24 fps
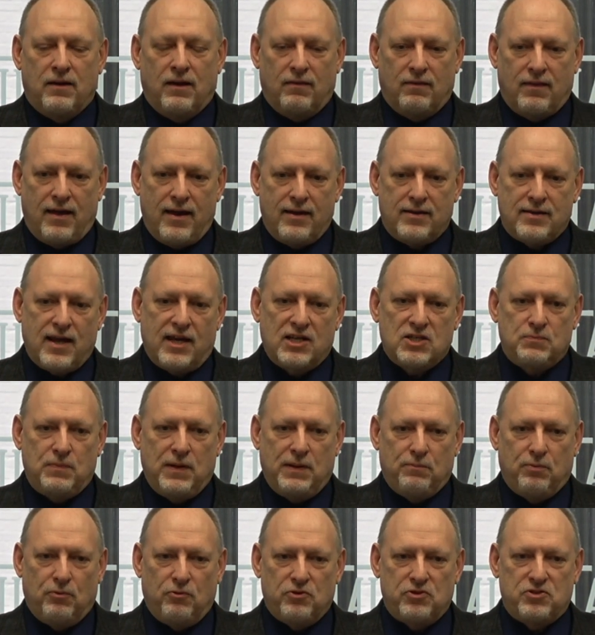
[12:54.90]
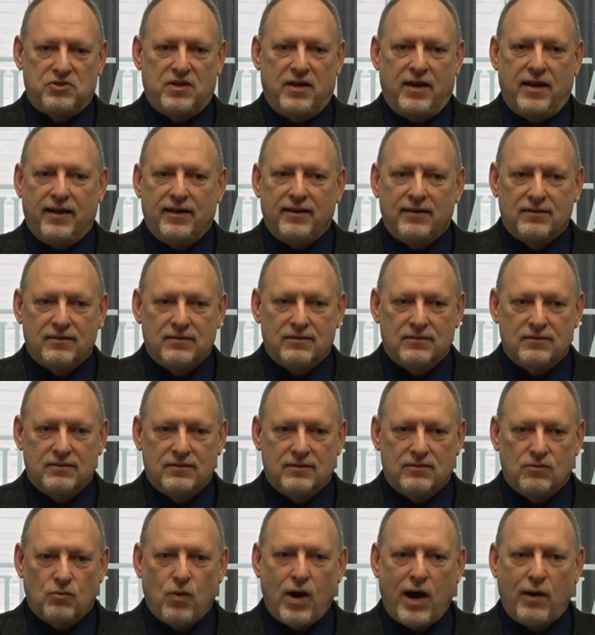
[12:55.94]
A lot of times people will say,
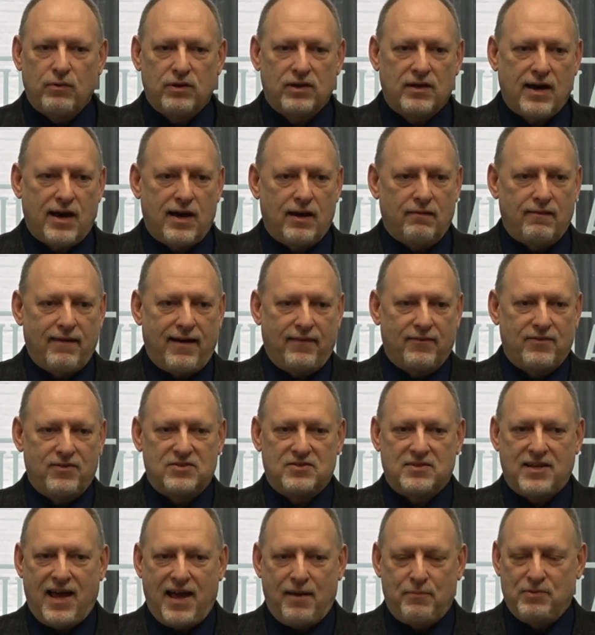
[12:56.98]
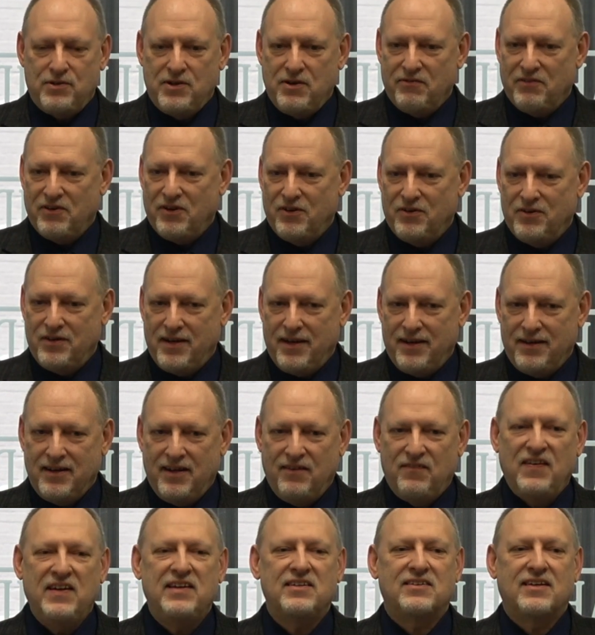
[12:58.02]
"Why would God allow this to happen?" You ever heard that?
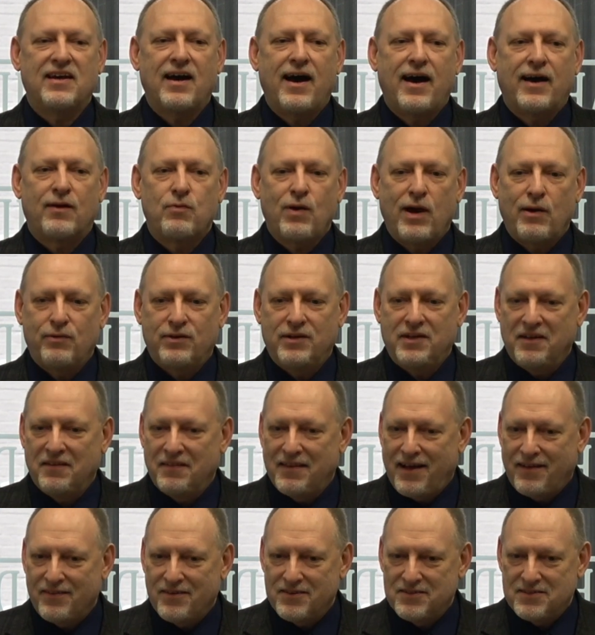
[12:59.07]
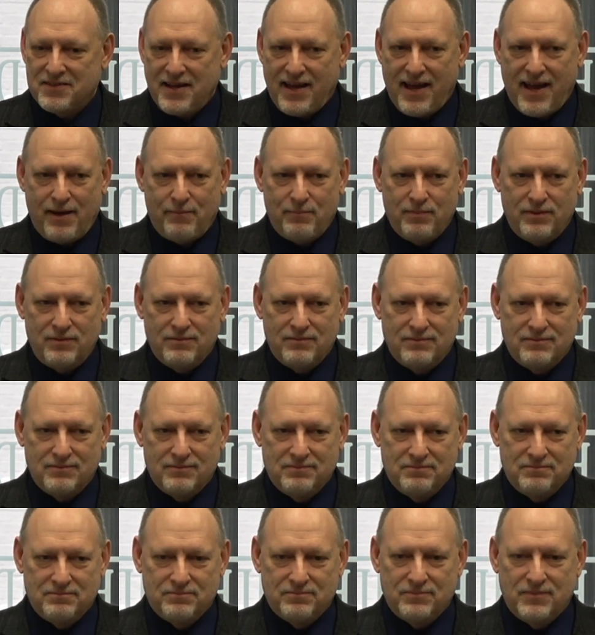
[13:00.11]
If He's God, why would He allow this to happen?
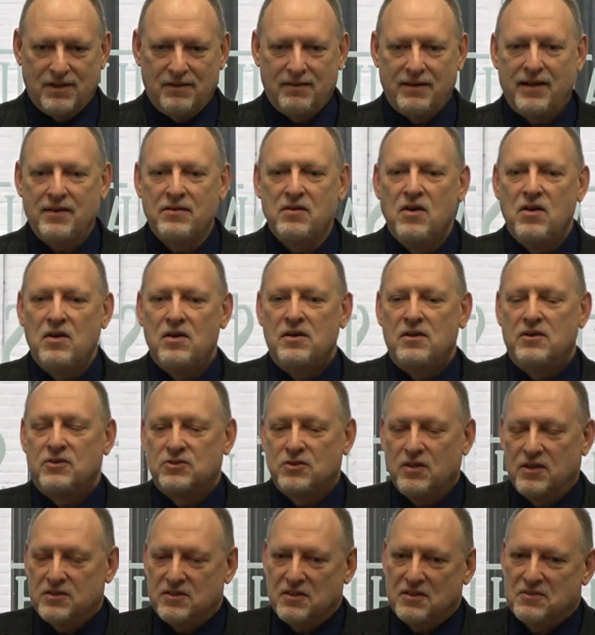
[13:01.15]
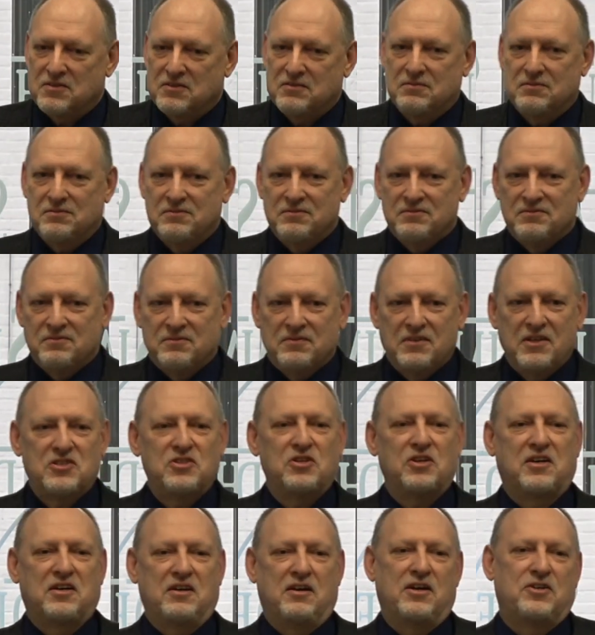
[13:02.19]
All right. So let's let's let's
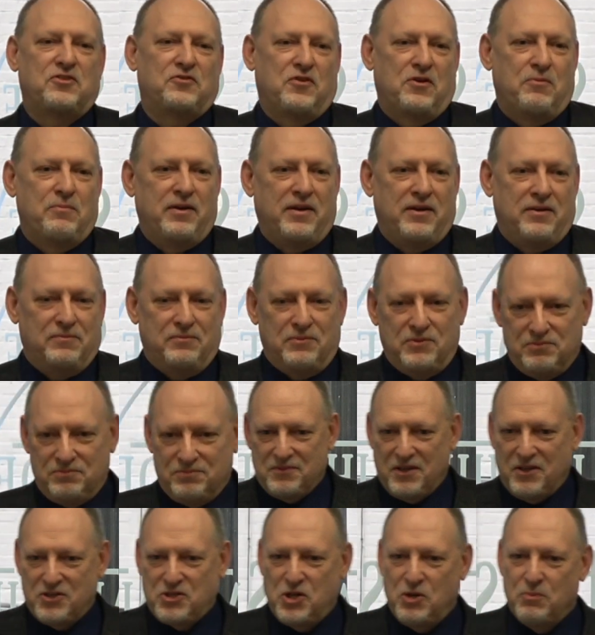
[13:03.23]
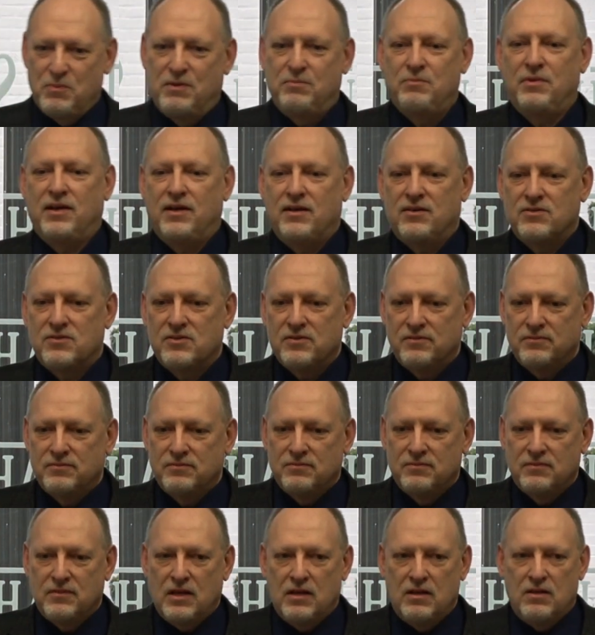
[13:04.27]
look at us for a minute, us human beings.
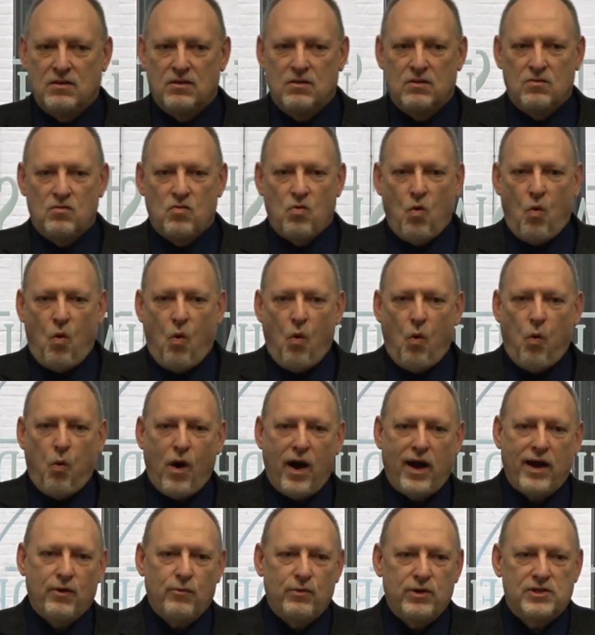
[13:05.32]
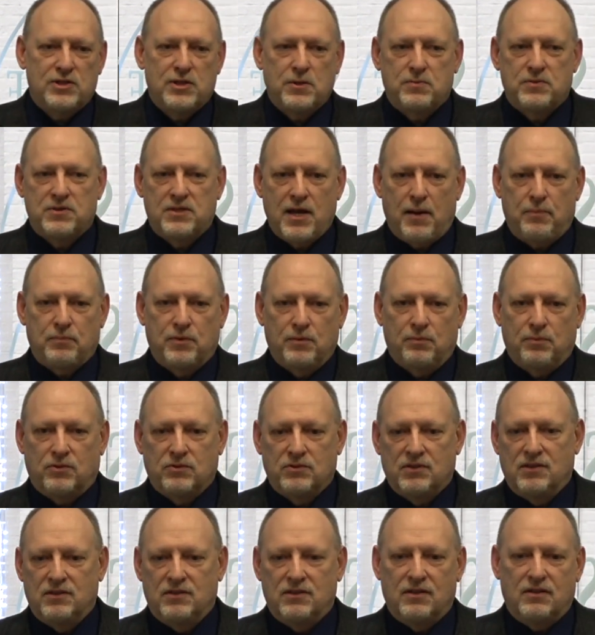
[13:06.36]
Why are we susceptible
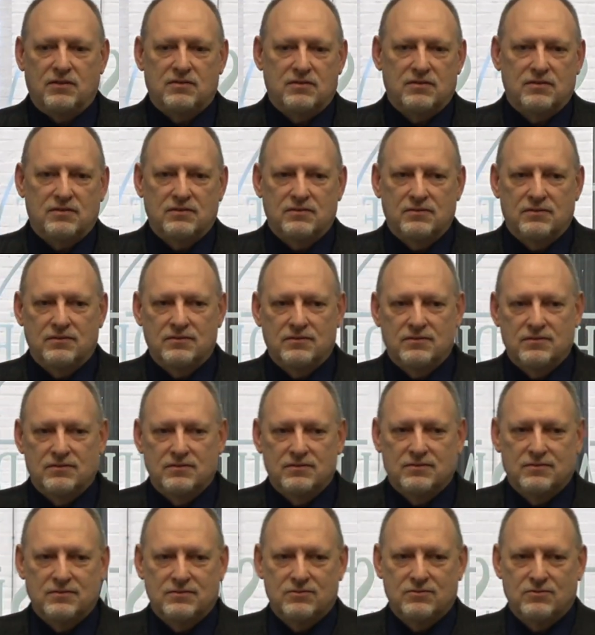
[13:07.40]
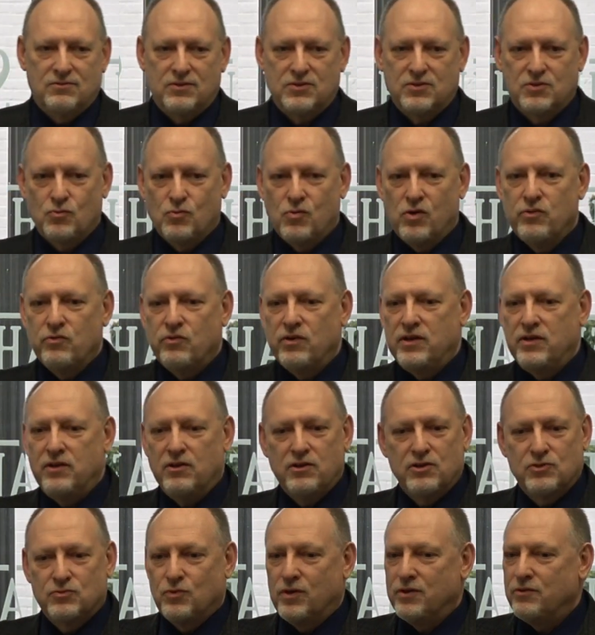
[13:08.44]
to this? It's one re-
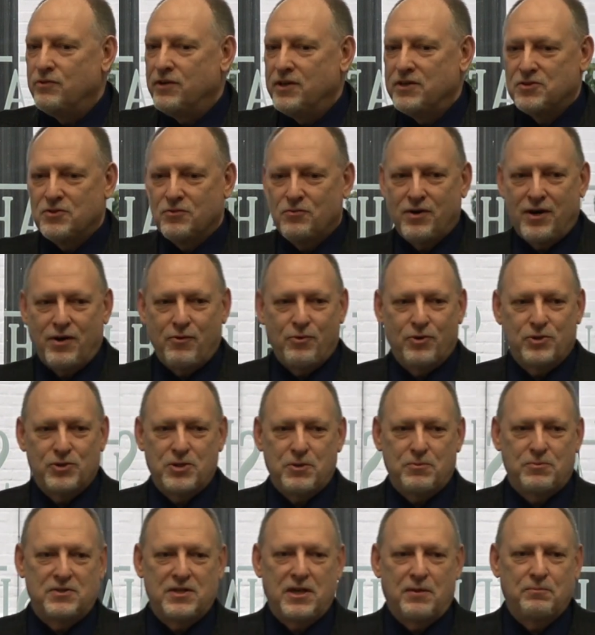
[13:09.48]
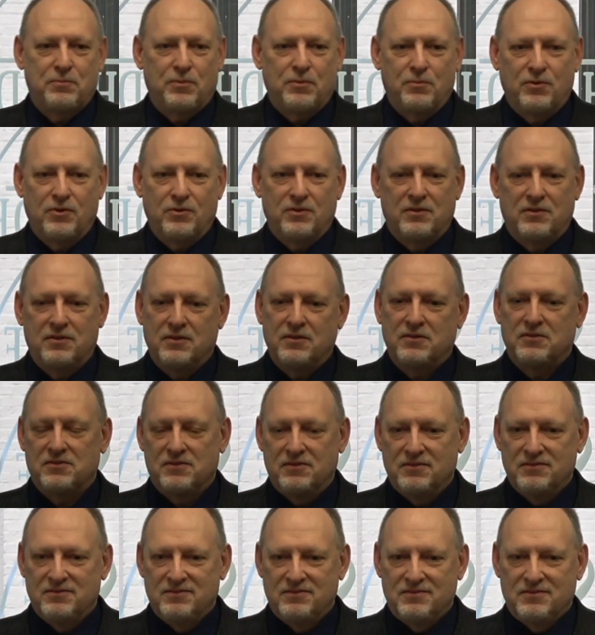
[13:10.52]
there is one reason why we're susceptible to this,
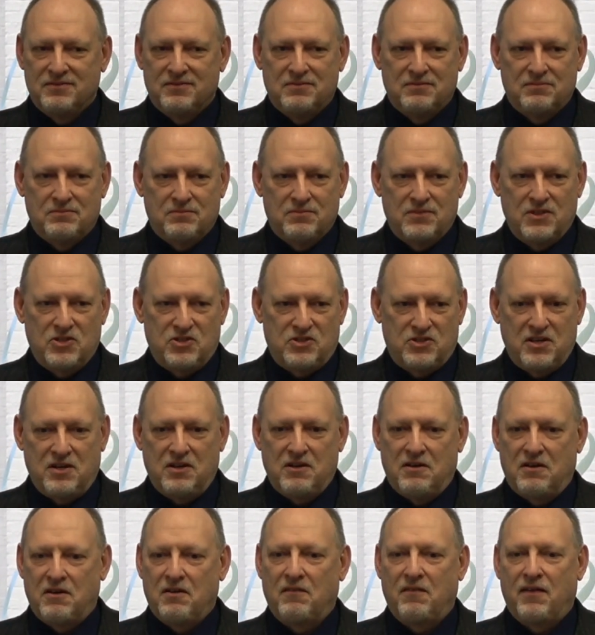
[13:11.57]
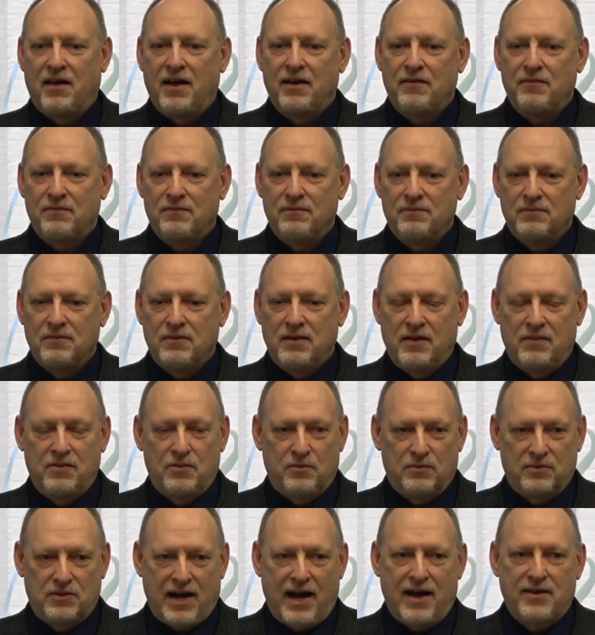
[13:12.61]
this sin in our life and
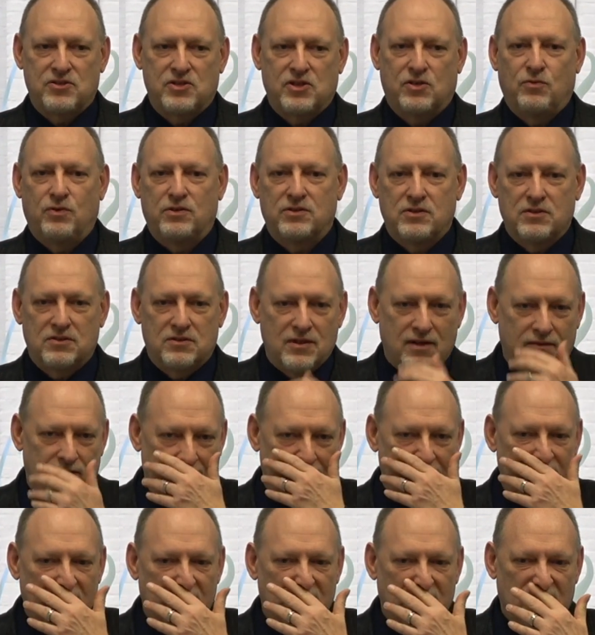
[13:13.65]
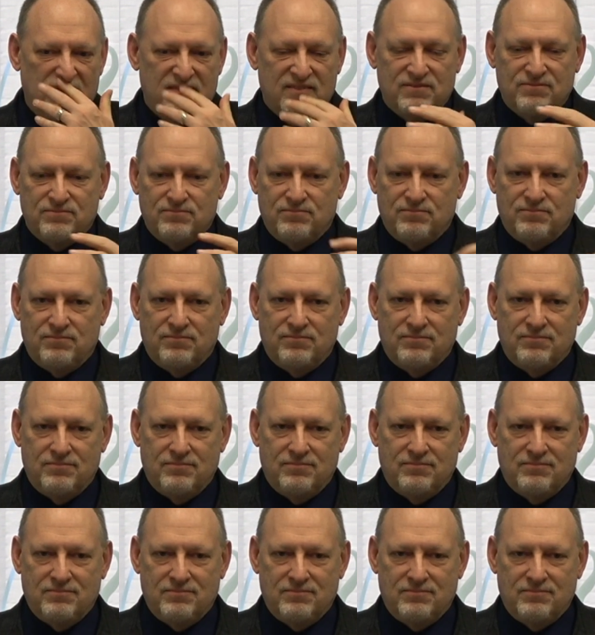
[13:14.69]
the consequences of it. James 1.